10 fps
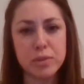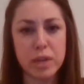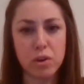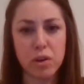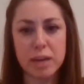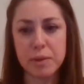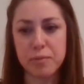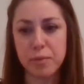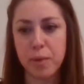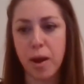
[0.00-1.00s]
You can correct me
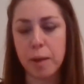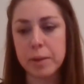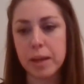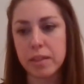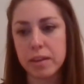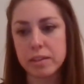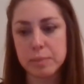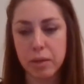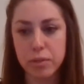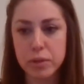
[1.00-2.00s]
if I'm wrong, but I think it's
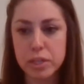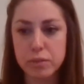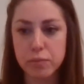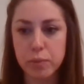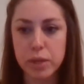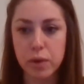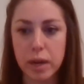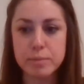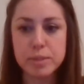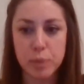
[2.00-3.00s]
about 30 to 40
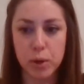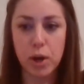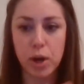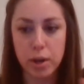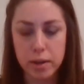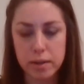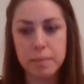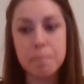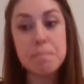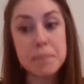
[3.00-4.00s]
grams per
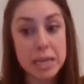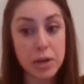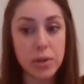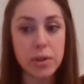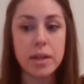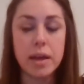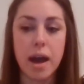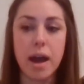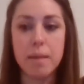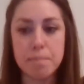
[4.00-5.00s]
meal
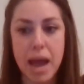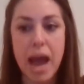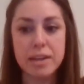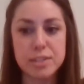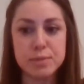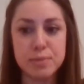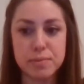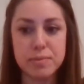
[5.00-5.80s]
uh, max